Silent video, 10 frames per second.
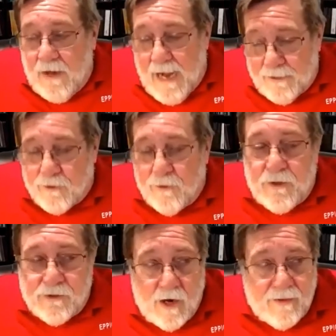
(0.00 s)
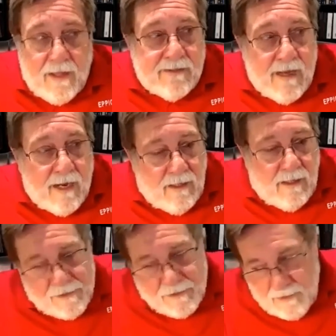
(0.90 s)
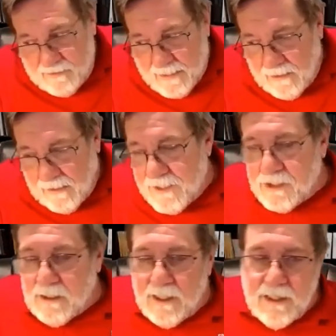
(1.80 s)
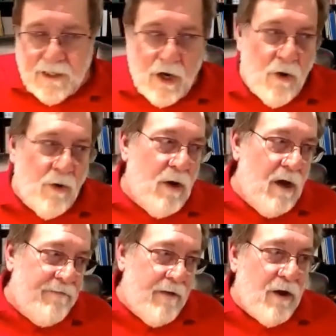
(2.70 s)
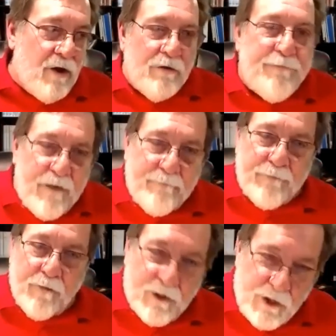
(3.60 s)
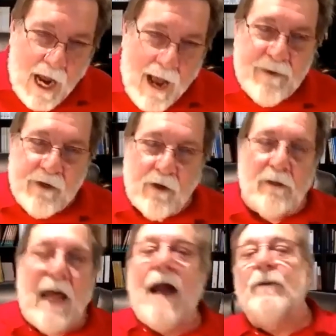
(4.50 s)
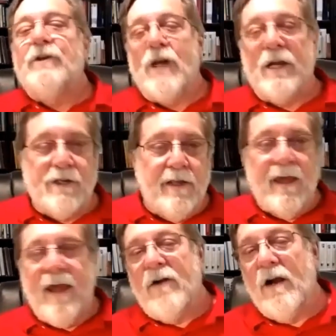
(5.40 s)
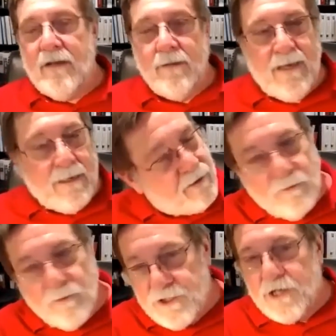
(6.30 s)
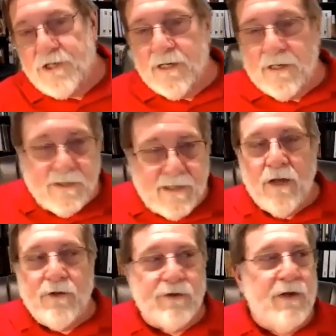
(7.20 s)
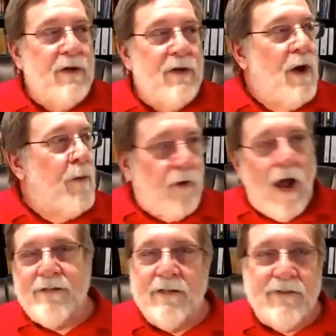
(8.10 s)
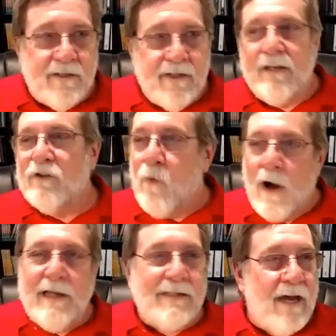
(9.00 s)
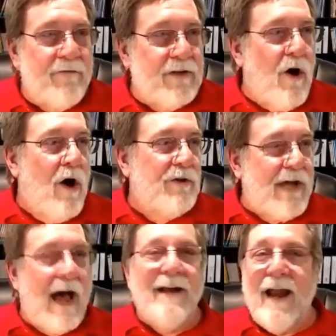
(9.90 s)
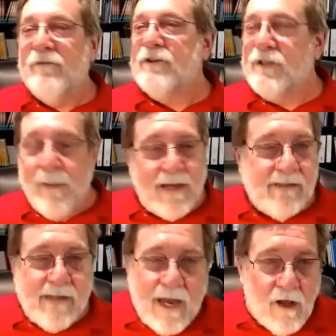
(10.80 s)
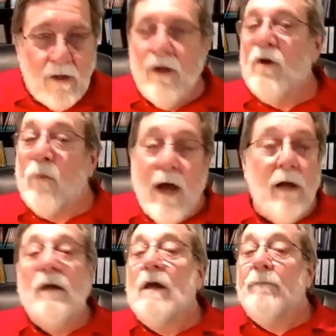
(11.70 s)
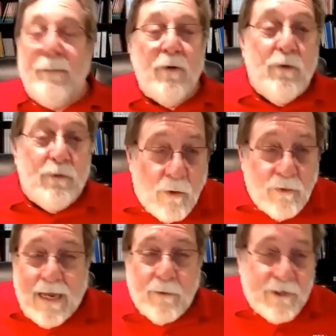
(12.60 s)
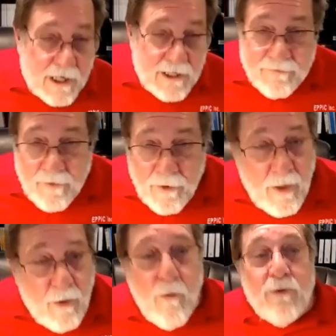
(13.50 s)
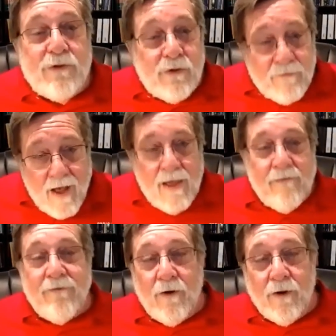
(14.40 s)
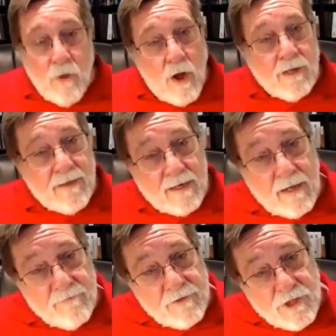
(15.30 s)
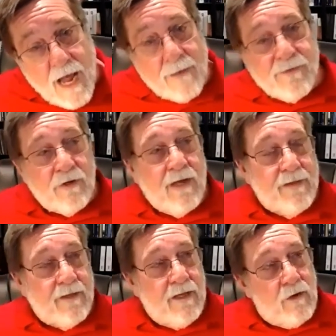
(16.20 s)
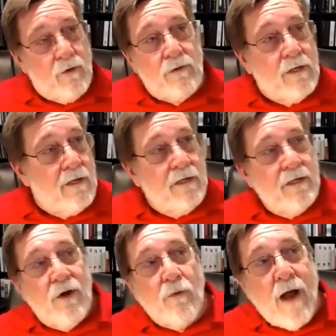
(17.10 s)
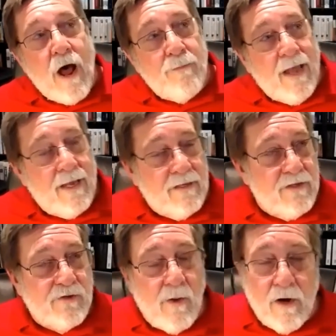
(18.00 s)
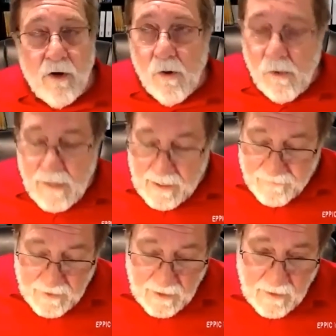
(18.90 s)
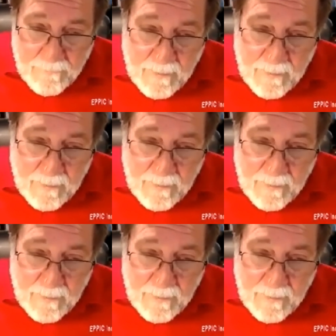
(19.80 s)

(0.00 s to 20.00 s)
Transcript: their attributes, are they psychologically, you know, a good fit for the job? Is there a lot of rejection and they have a hard time taking rejection in the sales process that takes 27 calls on average to make a sale? Well, people who don't take rejection very well won't survive very long in that kind of a job. So you got the old, you know, round peg in the square hole kind of thing.